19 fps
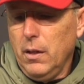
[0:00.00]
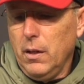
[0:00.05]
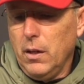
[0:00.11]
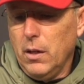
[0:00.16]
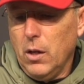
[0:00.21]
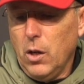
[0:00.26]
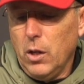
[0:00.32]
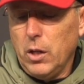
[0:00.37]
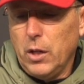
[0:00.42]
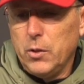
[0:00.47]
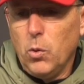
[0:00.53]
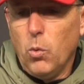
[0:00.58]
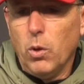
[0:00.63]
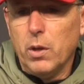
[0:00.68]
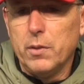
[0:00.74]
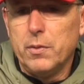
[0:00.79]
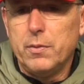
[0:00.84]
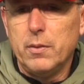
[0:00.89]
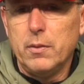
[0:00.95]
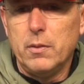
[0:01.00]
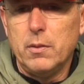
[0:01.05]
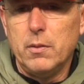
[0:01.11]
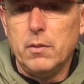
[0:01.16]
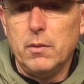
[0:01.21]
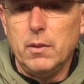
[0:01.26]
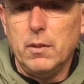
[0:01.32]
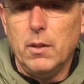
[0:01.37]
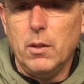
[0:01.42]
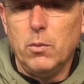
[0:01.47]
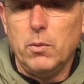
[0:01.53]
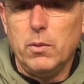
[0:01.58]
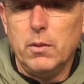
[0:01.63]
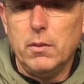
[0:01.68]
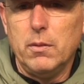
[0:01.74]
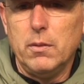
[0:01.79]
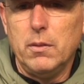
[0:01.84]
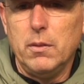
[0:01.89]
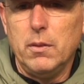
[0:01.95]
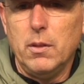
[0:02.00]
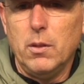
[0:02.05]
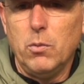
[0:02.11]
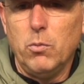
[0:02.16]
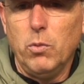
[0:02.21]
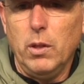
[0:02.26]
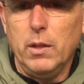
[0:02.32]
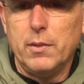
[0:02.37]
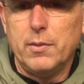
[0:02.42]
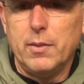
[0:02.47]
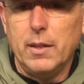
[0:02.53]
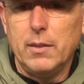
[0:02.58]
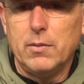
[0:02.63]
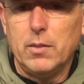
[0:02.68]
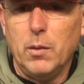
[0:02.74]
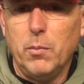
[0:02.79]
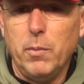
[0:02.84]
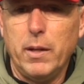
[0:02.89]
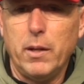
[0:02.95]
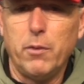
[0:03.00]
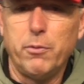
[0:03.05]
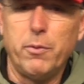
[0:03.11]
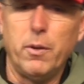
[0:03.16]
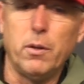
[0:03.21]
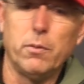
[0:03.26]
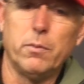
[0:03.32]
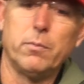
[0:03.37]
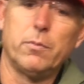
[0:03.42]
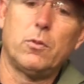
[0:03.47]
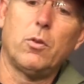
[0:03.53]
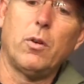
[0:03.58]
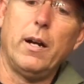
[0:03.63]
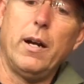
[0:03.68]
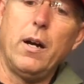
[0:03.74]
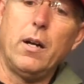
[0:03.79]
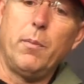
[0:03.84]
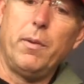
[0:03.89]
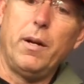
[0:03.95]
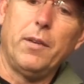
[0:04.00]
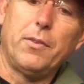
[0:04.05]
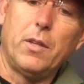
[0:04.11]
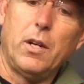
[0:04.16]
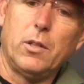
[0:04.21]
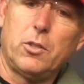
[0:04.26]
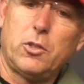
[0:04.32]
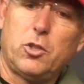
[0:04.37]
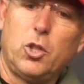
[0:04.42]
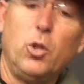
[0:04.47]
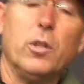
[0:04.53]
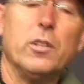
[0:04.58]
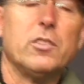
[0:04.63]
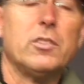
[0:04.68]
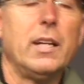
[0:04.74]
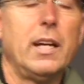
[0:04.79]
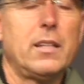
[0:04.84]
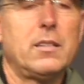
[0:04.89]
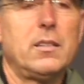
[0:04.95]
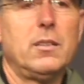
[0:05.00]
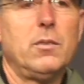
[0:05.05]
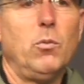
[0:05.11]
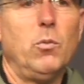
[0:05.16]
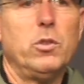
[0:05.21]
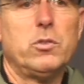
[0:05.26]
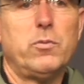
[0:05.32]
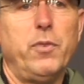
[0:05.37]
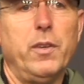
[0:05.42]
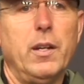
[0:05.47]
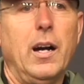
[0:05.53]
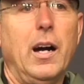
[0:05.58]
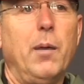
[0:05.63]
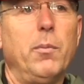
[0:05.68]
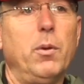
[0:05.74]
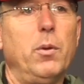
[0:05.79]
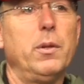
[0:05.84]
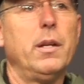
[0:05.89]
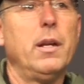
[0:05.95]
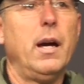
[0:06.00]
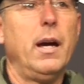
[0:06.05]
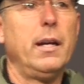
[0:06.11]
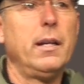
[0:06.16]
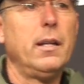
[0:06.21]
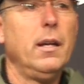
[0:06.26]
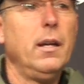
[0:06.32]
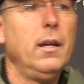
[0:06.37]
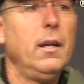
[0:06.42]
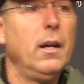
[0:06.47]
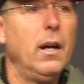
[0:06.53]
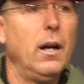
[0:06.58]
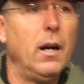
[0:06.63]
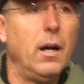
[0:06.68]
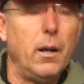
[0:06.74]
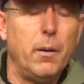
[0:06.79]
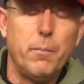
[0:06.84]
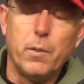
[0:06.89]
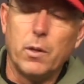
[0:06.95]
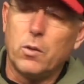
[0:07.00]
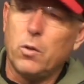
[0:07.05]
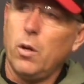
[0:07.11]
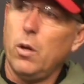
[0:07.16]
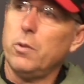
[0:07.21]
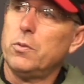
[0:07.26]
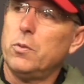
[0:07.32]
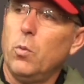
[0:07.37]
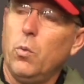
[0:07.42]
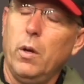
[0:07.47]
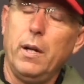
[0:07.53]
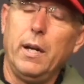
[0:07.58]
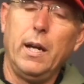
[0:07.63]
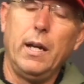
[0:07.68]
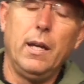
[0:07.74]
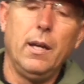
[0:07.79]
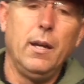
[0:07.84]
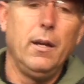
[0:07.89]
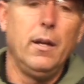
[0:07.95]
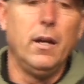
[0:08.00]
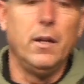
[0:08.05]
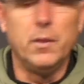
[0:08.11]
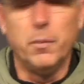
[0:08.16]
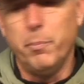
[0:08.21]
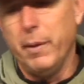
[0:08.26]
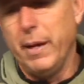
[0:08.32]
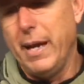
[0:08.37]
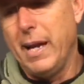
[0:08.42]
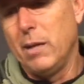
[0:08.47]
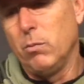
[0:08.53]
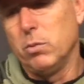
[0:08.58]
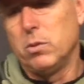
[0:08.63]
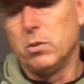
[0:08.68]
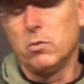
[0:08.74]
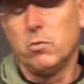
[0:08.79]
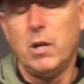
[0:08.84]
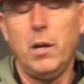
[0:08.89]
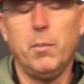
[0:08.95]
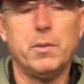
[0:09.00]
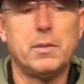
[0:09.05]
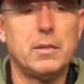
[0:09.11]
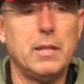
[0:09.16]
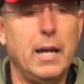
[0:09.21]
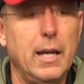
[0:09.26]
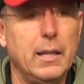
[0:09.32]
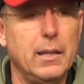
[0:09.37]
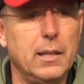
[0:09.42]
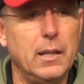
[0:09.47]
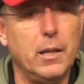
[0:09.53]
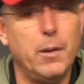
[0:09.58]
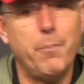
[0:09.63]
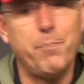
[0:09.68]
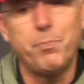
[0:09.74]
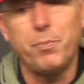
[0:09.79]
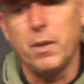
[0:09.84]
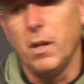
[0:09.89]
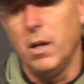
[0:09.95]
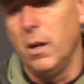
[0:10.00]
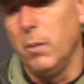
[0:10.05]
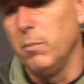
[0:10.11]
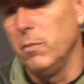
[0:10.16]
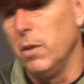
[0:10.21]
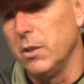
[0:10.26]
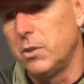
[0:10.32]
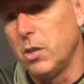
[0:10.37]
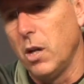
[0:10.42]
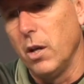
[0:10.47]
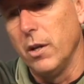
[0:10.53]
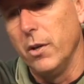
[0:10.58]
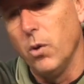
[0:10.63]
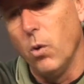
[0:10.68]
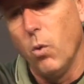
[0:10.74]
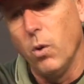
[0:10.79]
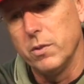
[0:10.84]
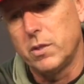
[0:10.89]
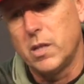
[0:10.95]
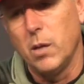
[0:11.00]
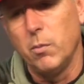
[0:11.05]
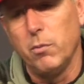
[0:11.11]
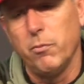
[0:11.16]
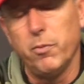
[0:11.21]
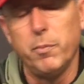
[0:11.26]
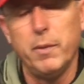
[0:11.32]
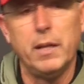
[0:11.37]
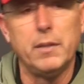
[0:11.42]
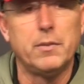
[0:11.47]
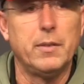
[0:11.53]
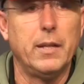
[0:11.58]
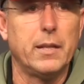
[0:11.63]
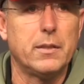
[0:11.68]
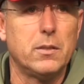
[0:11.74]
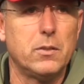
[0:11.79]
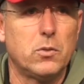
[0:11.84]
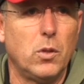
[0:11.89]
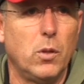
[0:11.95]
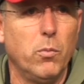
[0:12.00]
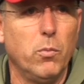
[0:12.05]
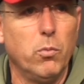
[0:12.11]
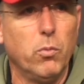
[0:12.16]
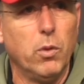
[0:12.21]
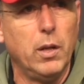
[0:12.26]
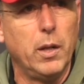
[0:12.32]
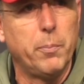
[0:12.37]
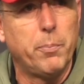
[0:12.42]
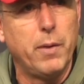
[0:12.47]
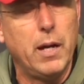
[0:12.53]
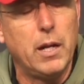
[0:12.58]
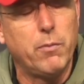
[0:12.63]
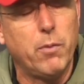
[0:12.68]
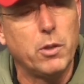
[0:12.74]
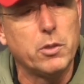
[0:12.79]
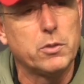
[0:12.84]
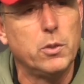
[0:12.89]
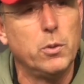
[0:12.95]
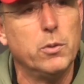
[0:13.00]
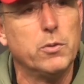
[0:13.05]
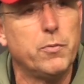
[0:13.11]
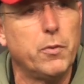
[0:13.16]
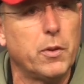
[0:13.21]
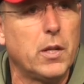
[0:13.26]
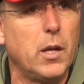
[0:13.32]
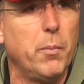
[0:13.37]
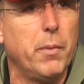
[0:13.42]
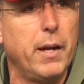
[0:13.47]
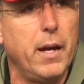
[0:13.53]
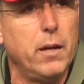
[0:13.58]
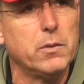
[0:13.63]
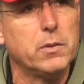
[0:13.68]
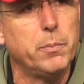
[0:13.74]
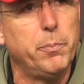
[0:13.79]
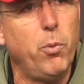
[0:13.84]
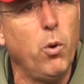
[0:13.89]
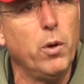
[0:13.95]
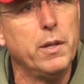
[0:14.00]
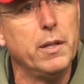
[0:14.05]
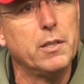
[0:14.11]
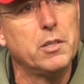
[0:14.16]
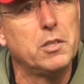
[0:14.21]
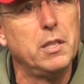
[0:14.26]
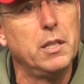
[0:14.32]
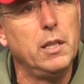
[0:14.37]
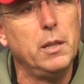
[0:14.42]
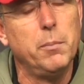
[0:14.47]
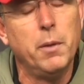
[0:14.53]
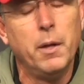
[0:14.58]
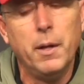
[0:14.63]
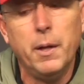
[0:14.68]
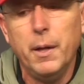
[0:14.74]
you know, I do want to, you know, really say something about our crowd. I mean, our student section was phenomenal tonight. Across the way, the band, which is right beside them, a ton of noise coming from that section. So I'm really proud of our students for coming out and supporting this team.